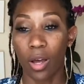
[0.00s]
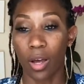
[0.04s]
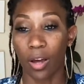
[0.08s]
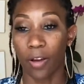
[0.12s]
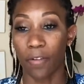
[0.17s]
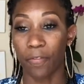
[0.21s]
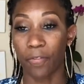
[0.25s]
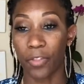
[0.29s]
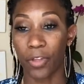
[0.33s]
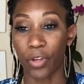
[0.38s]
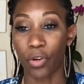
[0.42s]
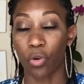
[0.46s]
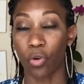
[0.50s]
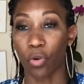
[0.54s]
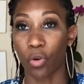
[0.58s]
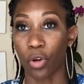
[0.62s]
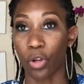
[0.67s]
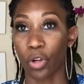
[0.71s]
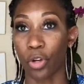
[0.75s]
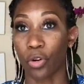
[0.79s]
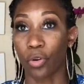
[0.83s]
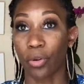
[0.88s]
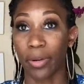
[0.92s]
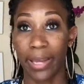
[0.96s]
of the
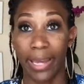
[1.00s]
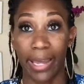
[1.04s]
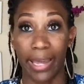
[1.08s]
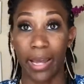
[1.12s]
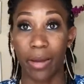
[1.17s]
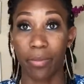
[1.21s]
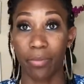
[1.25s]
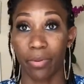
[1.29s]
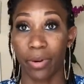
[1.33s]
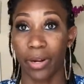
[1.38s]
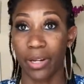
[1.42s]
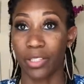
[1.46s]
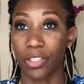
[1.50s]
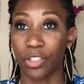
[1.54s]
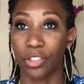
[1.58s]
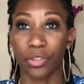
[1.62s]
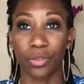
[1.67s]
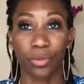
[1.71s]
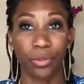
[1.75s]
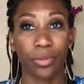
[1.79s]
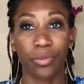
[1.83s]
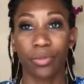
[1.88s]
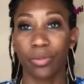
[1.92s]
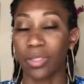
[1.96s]
oil can't break
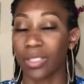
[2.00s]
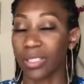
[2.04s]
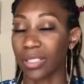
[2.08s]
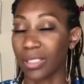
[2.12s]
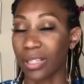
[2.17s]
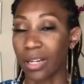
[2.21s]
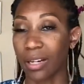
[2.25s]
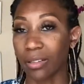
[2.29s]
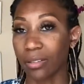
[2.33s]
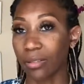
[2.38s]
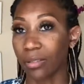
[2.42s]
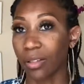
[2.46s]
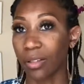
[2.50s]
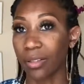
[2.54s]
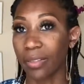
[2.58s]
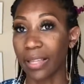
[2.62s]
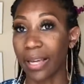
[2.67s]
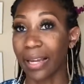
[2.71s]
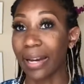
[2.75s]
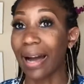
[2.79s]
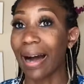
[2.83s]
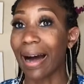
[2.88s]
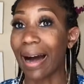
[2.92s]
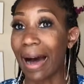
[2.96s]
through. It's not a look
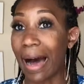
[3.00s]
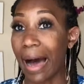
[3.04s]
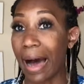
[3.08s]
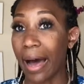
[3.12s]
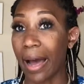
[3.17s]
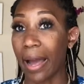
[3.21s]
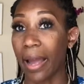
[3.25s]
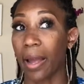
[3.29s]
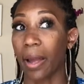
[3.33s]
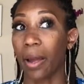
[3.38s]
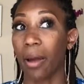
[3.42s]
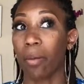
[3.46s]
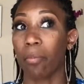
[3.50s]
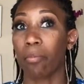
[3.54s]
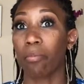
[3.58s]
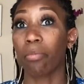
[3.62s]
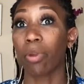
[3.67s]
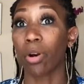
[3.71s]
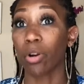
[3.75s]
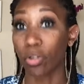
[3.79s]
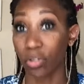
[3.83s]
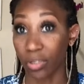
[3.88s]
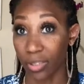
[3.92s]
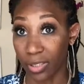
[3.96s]
that I
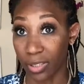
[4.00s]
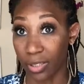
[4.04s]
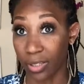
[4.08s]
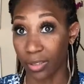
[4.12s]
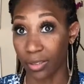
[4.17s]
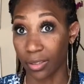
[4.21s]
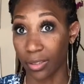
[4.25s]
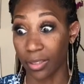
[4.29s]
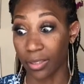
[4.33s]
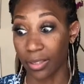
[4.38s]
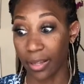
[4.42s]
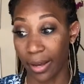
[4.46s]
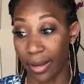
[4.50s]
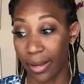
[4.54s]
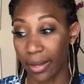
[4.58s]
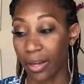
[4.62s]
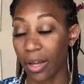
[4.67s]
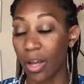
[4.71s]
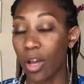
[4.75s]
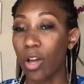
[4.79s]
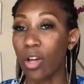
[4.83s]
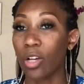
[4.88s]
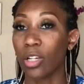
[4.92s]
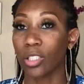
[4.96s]
personally like.
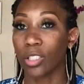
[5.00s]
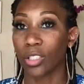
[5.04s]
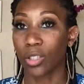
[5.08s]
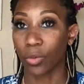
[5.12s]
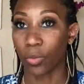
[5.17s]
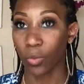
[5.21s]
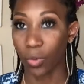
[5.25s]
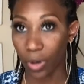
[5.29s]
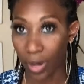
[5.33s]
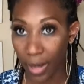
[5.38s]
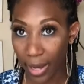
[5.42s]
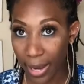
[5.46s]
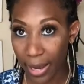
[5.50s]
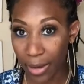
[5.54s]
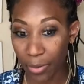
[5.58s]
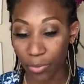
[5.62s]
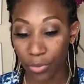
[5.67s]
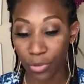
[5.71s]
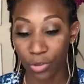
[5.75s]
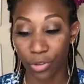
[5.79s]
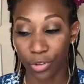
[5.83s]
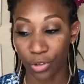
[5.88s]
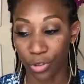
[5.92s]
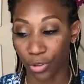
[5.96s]
So what I
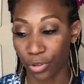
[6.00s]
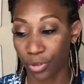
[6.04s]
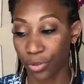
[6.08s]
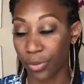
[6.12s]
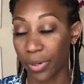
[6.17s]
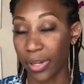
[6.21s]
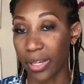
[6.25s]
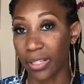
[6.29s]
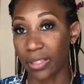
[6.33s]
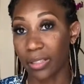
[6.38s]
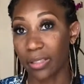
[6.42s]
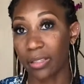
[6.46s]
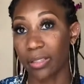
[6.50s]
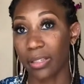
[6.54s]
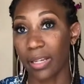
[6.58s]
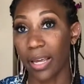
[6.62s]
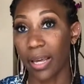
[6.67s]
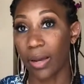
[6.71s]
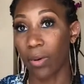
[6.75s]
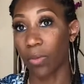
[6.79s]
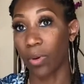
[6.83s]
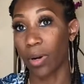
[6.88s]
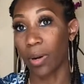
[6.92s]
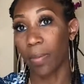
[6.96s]
will do is
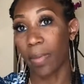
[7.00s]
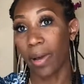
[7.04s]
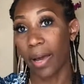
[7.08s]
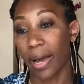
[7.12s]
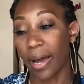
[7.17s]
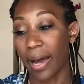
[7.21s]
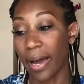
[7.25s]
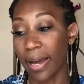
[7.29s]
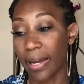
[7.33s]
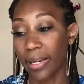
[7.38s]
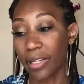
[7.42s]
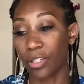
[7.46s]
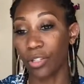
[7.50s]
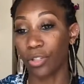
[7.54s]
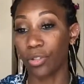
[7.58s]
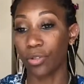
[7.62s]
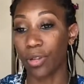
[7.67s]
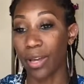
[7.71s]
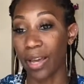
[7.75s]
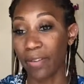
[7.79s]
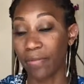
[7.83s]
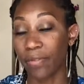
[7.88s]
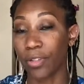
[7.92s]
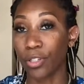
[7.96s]
take one of my
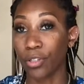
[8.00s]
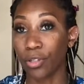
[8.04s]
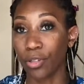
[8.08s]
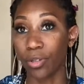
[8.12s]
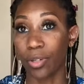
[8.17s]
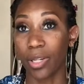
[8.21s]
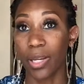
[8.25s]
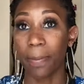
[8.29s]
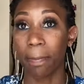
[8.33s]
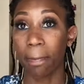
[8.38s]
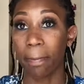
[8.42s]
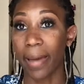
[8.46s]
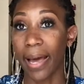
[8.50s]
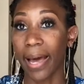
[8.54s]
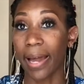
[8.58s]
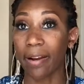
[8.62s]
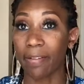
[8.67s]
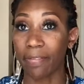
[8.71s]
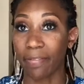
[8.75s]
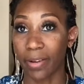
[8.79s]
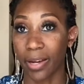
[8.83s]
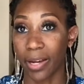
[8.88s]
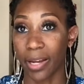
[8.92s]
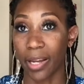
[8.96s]
heavy-duty
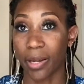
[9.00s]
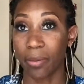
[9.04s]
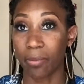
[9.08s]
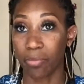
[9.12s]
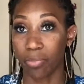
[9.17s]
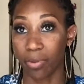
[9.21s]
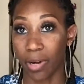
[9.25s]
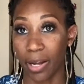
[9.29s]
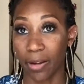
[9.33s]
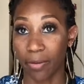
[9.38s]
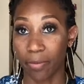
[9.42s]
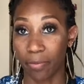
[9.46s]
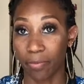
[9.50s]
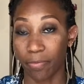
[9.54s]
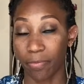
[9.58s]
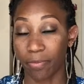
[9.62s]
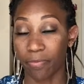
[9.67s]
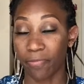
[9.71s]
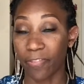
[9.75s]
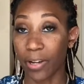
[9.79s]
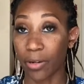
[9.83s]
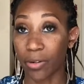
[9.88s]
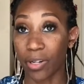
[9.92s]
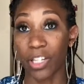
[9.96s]
mattifying
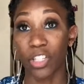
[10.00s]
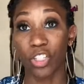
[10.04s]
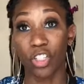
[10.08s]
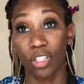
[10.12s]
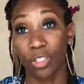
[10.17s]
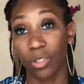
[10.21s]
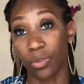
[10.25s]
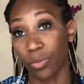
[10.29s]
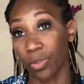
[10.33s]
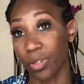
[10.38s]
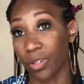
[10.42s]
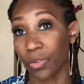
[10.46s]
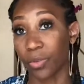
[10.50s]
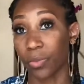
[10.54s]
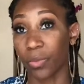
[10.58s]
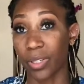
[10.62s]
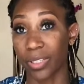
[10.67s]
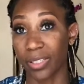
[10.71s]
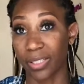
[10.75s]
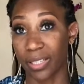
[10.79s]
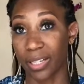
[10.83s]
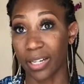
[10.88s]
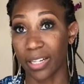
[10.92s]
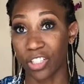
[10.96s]
foundations, one of the
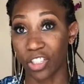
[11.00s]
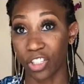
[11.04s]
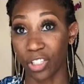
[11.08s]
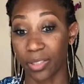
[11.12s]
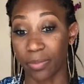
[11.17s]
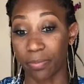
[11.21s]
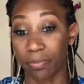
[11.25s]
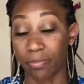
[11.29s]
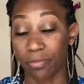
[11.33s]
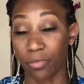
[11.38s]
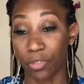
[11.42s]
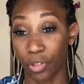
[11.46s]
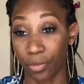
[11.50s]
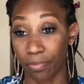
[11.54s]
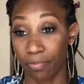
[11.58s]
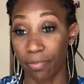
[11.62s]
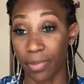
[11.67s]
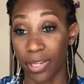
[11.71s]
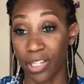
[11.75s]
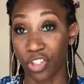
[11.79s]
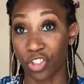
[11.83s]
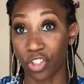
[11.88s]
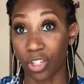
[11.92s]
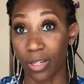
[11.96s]
ones that I just
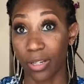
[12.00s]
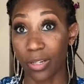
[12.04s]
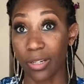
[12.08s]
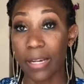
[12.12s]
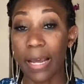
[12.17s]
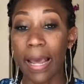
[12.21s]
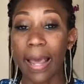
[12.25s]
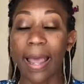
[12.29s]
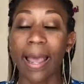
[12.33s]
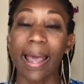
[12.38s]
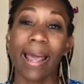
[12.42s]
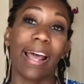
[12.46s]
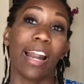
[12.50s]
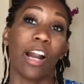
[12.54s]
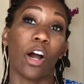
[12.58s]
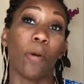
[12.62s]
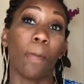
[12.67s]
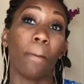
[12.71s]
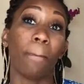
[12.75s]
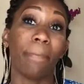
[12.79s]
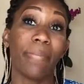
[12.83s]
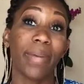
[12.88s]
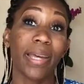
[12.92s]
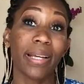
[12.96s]
mentioned, and I'll
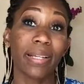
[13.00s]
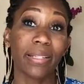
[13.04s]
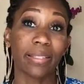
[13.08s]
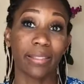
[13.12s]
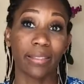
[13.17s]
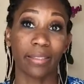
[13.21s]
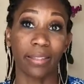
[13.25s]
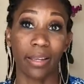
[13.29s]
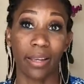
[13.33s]
mix